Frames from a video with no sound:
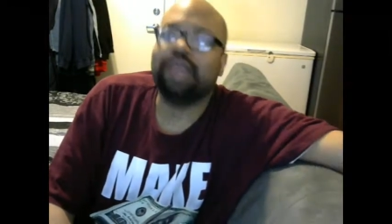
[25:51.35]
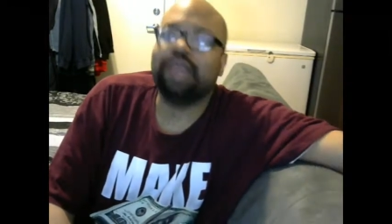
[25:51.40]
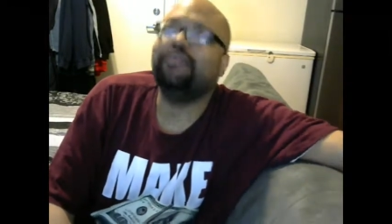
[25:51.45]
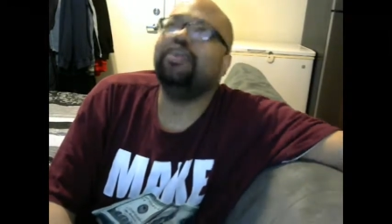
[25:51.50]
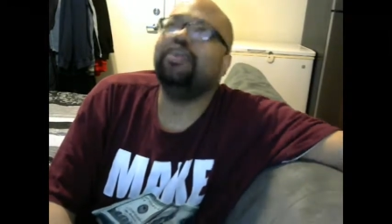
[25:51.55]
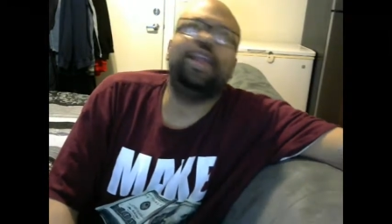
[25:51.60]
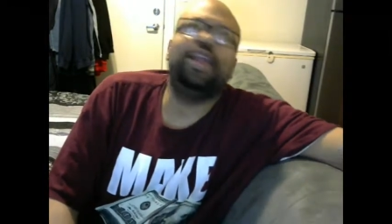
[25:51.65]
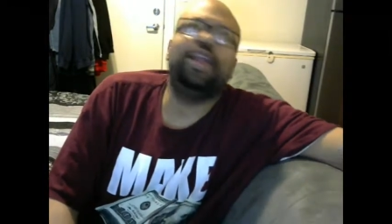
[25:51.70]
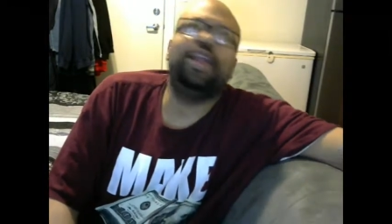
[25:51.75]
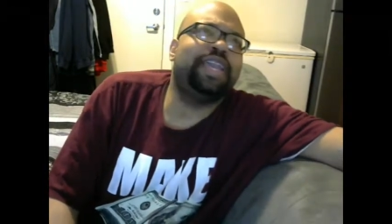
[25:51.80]
If you're
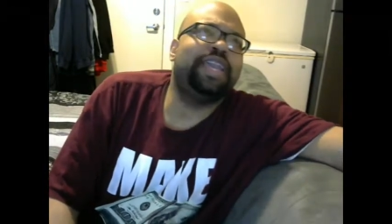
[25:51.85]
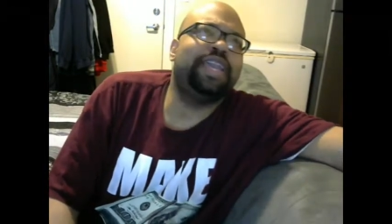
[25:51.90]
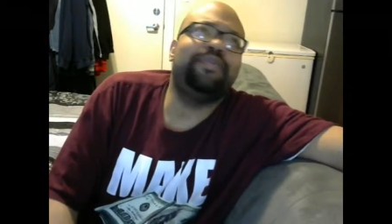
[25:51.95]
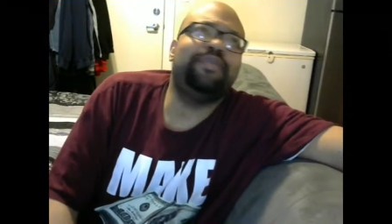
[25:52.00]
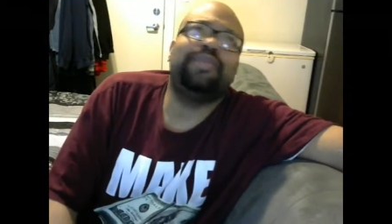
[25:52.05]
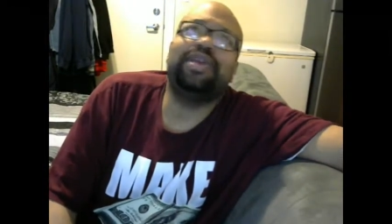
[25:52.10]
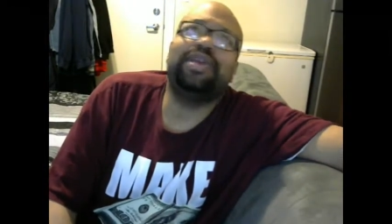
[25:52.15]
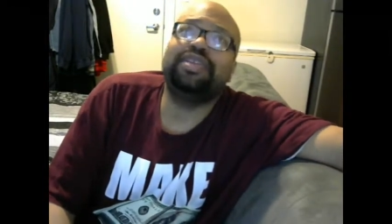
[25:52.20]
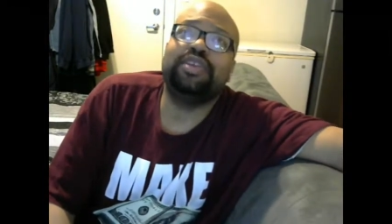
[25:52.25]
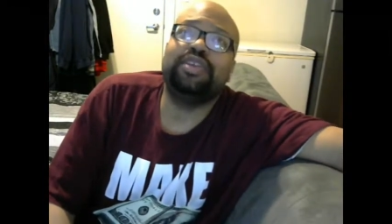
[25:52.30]
going to
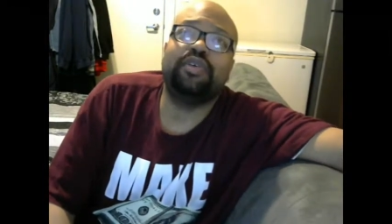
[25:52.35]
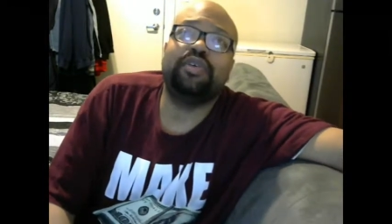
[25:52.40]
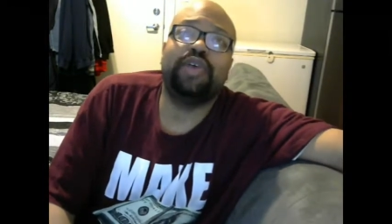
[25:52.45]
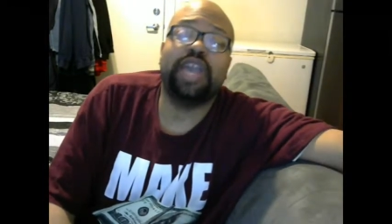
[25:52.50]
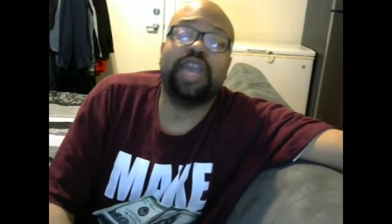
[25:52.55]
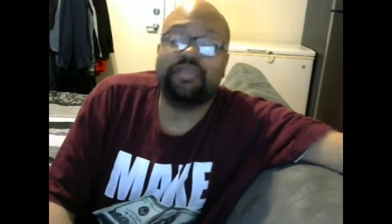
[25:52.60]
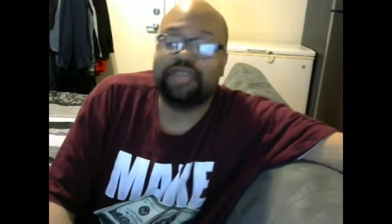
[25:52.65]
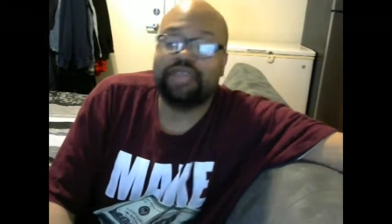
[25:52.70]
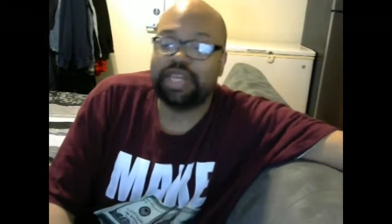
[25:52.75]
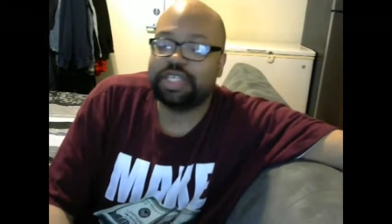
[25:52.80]
keep it so
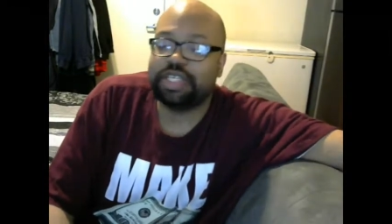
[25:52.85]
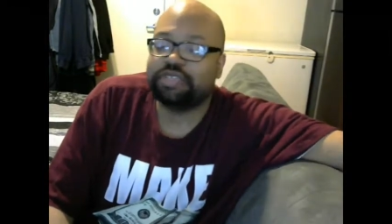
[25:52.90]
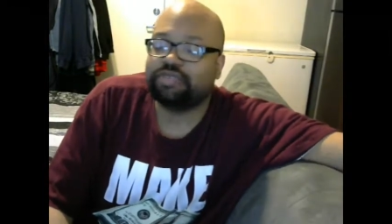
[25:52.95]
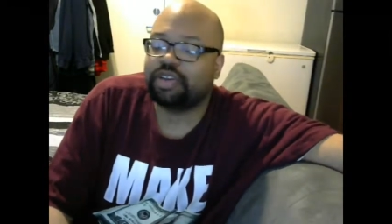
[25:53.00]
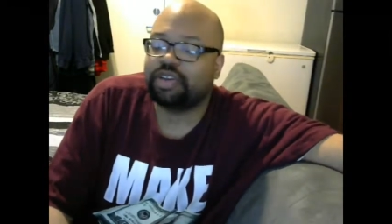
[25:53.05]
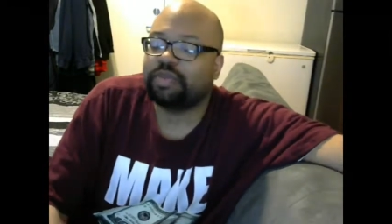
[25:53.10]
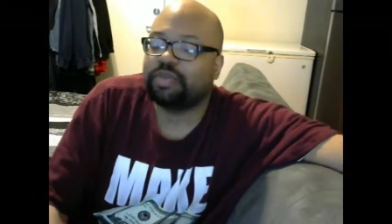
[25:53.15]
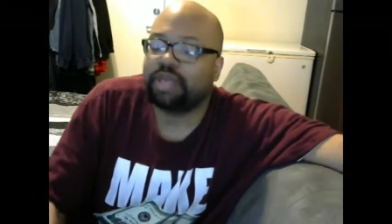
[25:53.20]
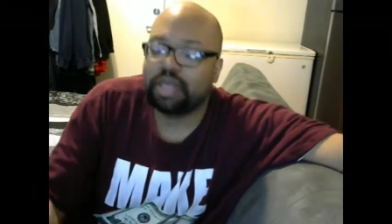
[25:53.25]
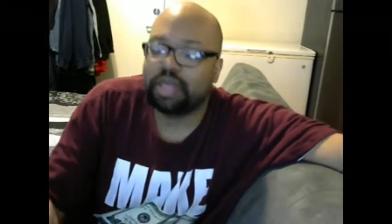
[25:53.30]
heavily
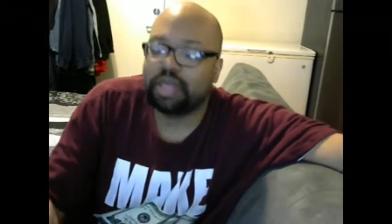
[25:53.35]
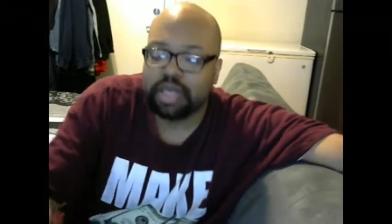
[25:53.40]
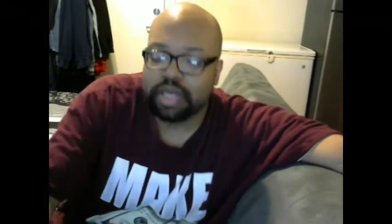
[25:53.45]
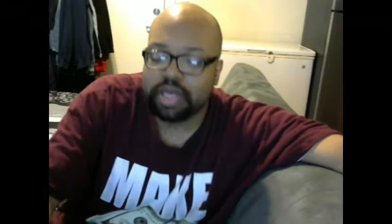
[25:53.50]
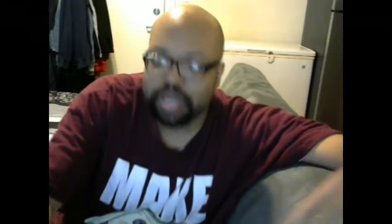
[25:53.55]
scripted,